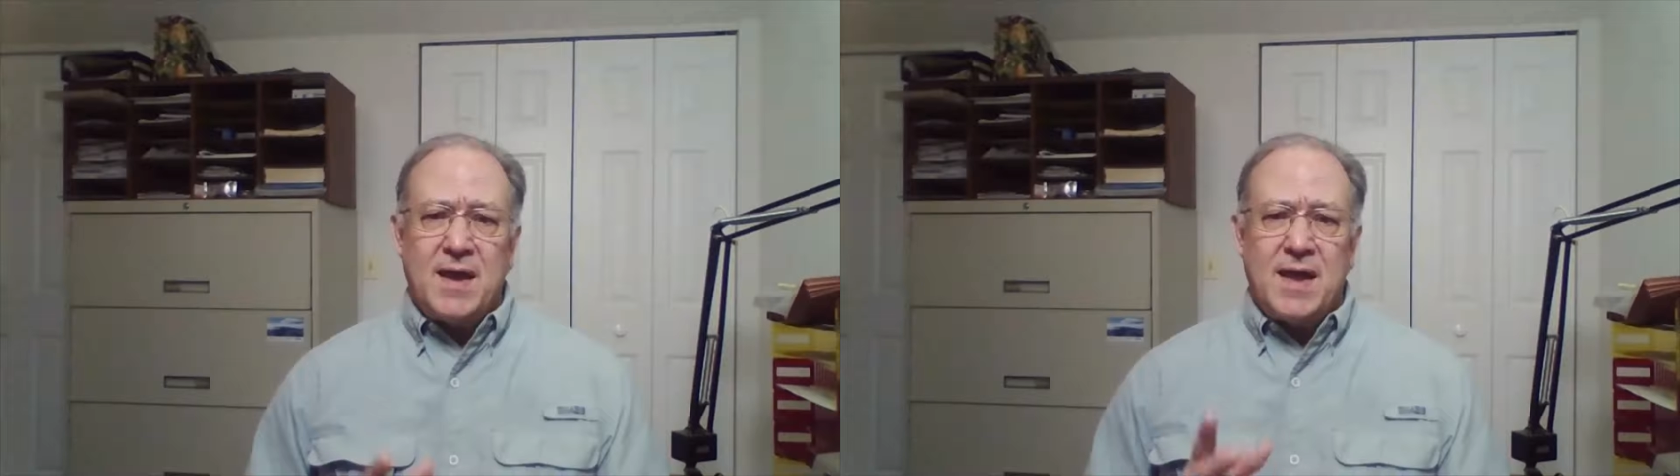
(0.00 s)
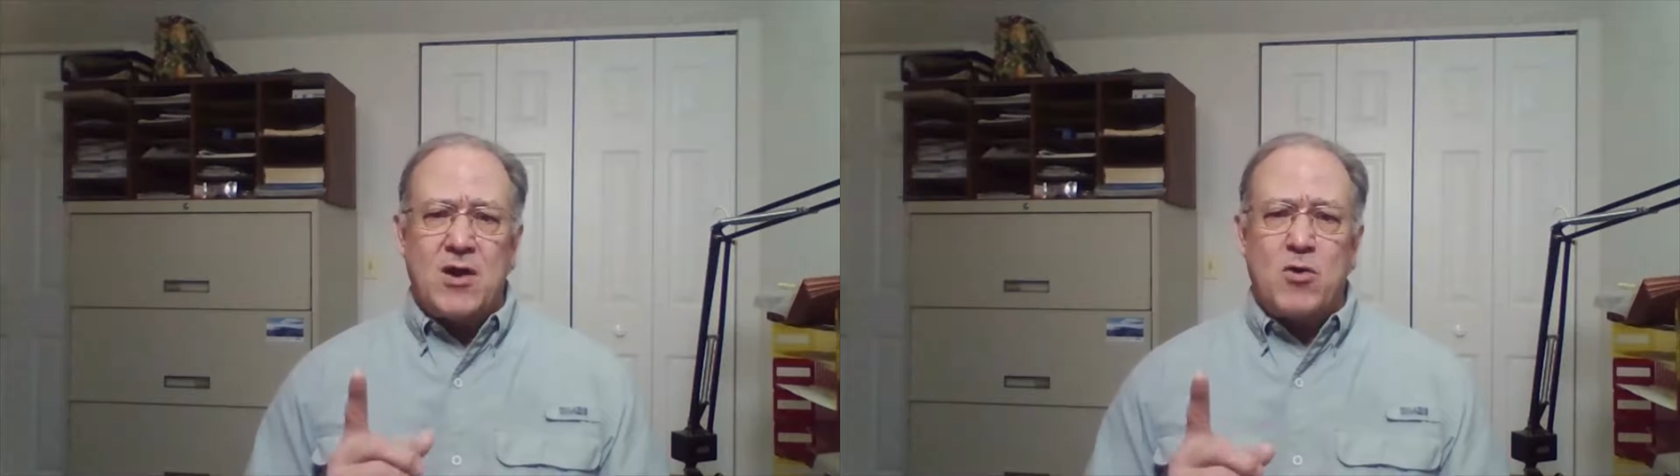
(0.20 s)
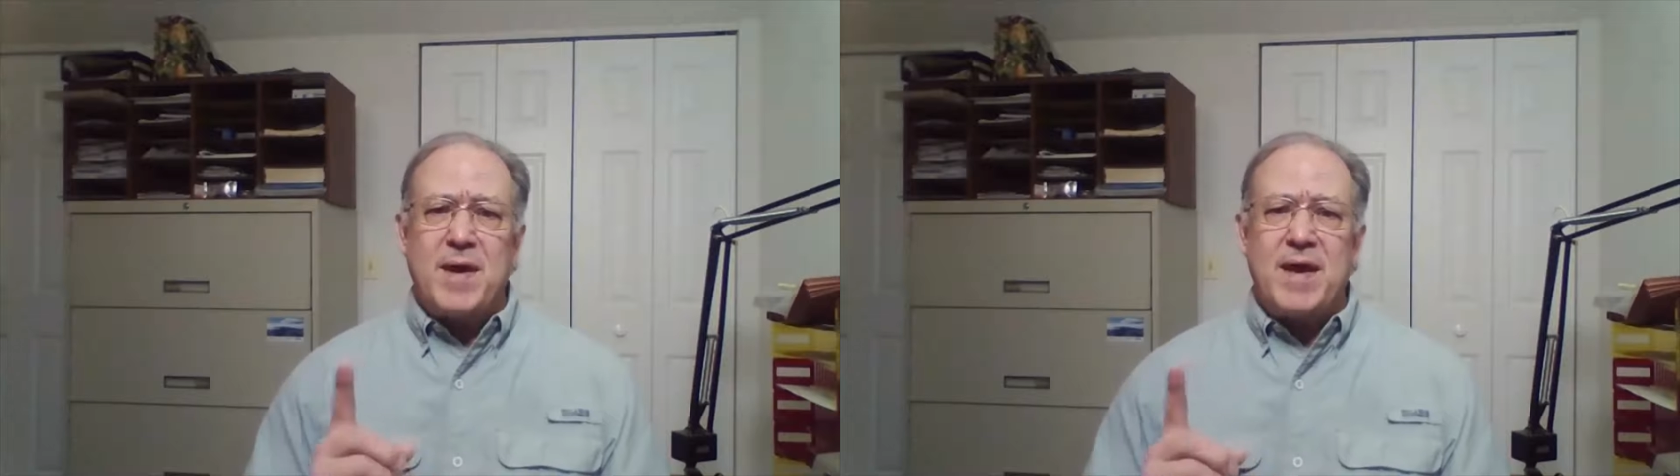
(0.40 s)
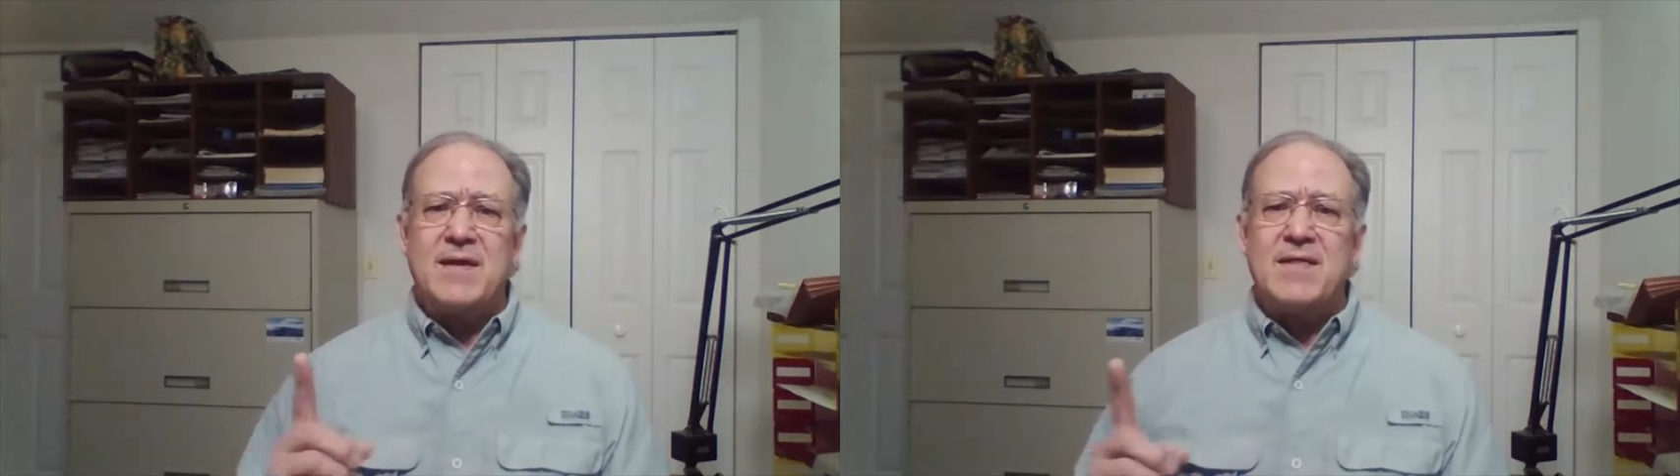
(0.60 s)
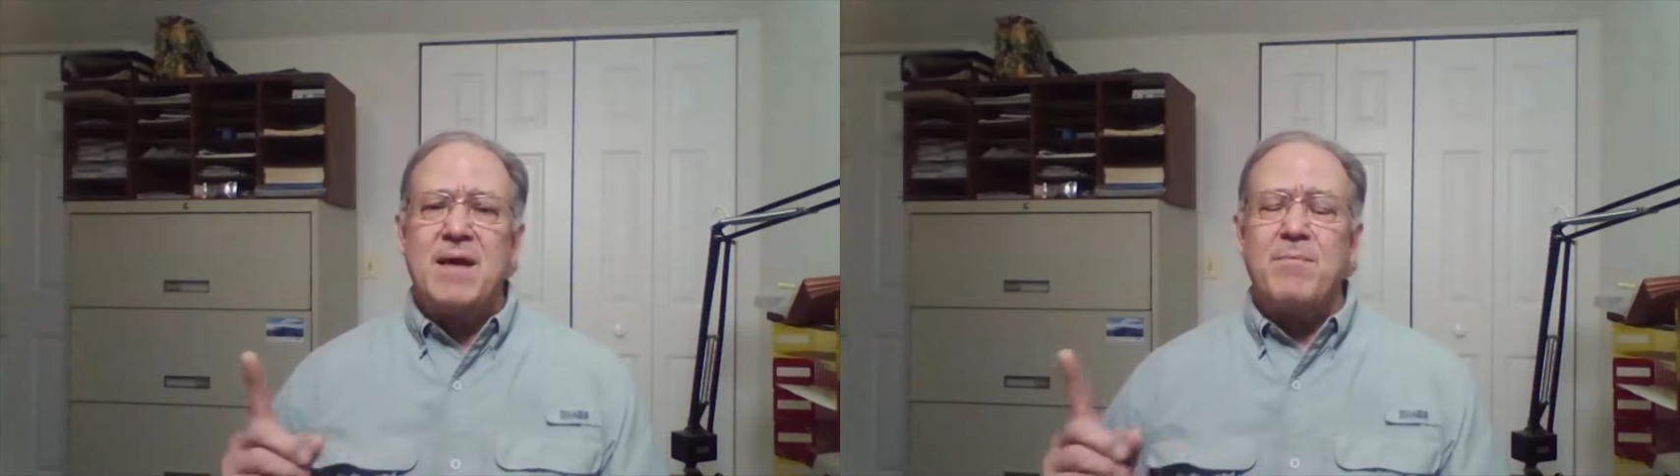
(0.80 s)
and are
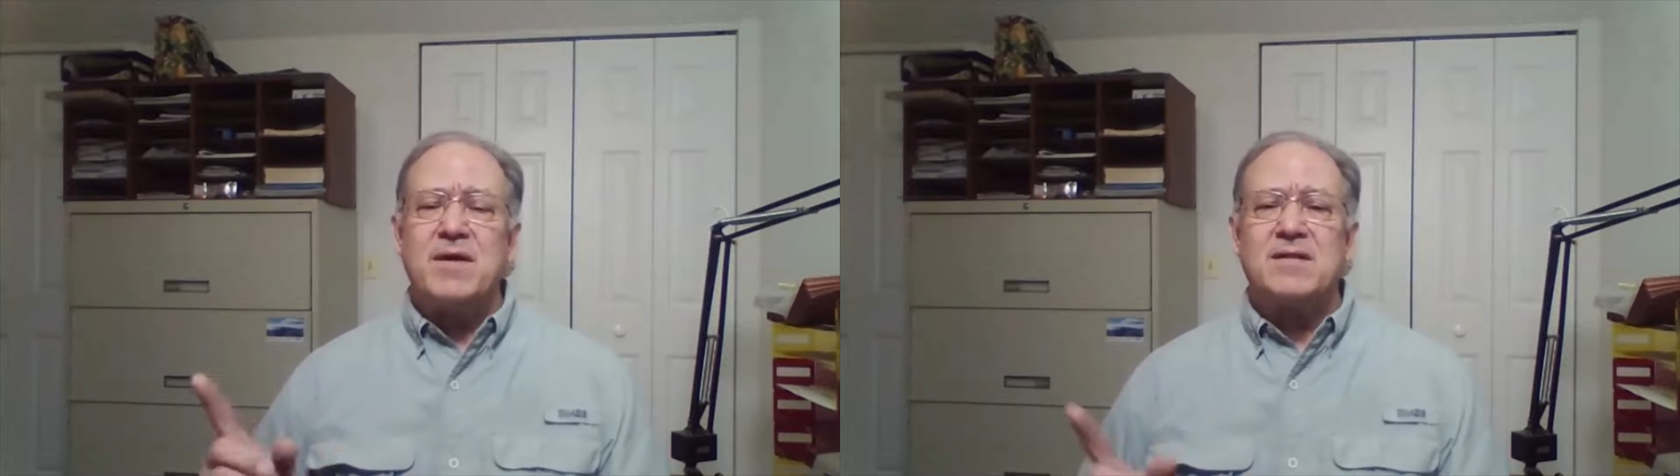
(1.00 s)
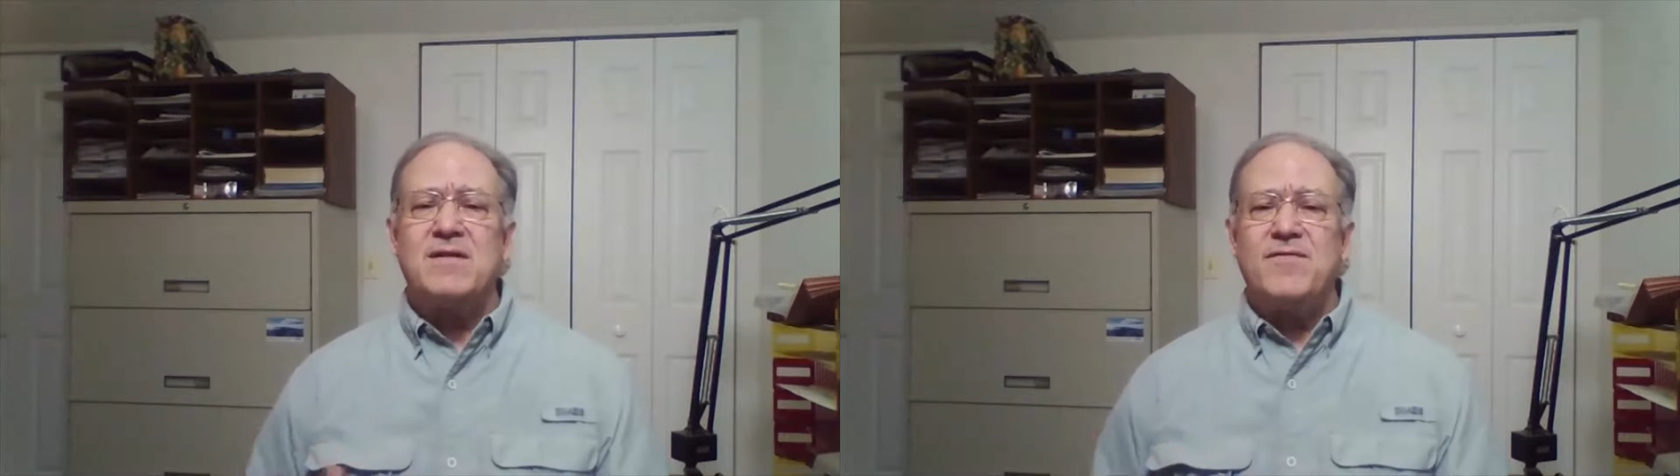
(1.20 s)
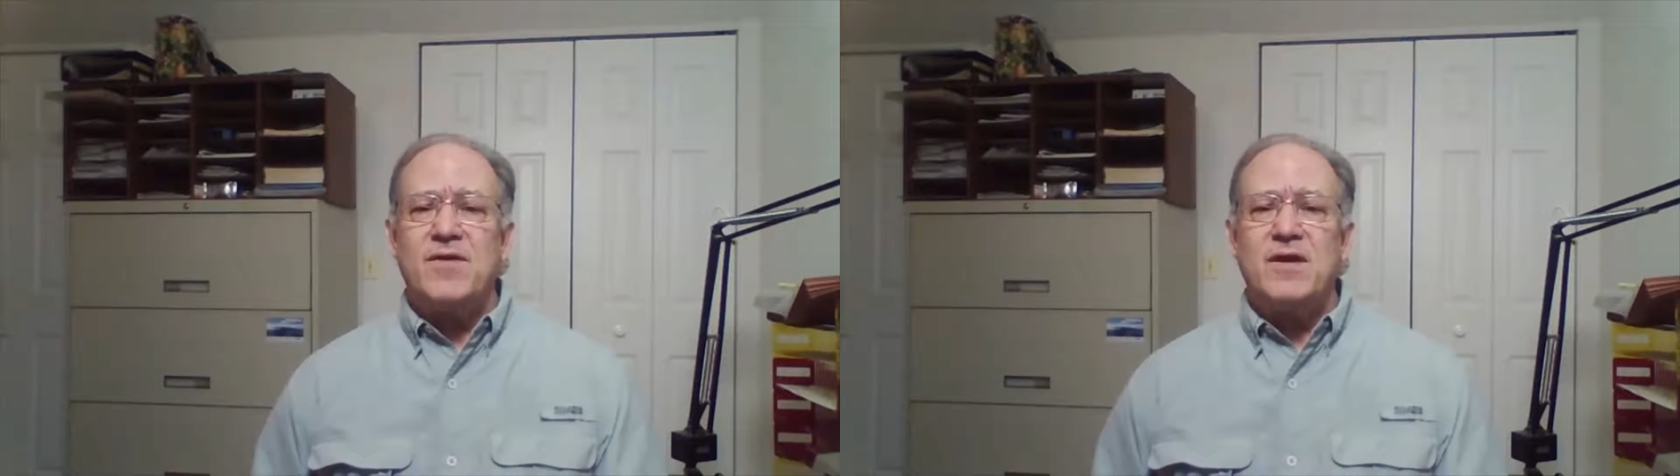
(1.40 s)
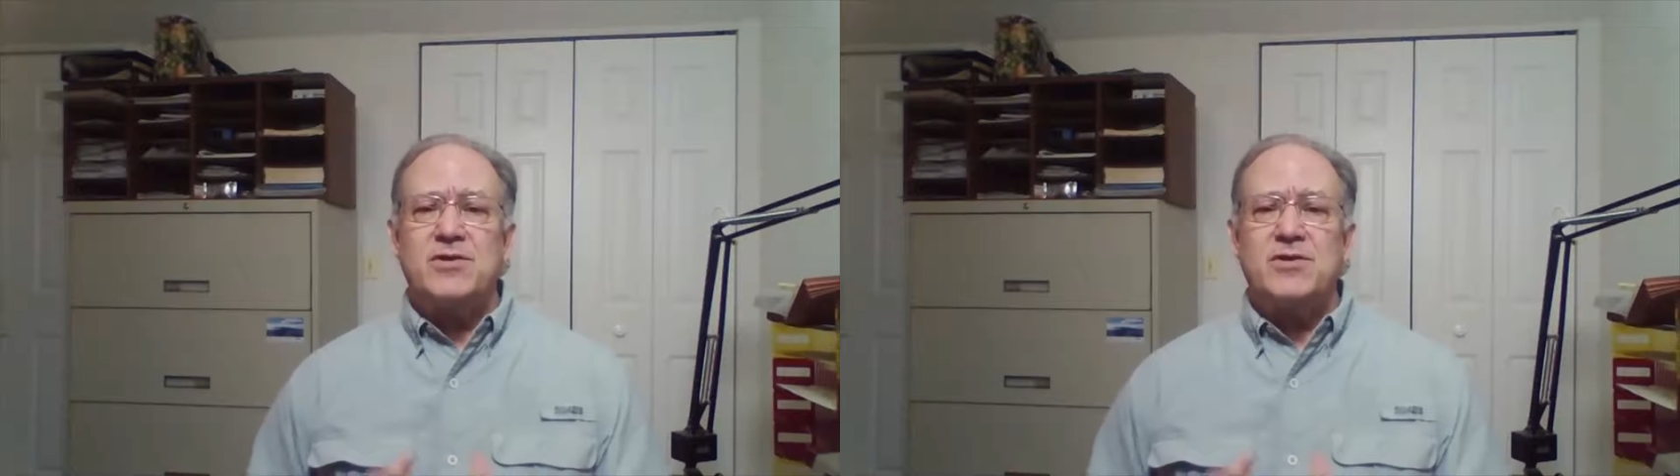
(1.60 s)
paying that monthly fee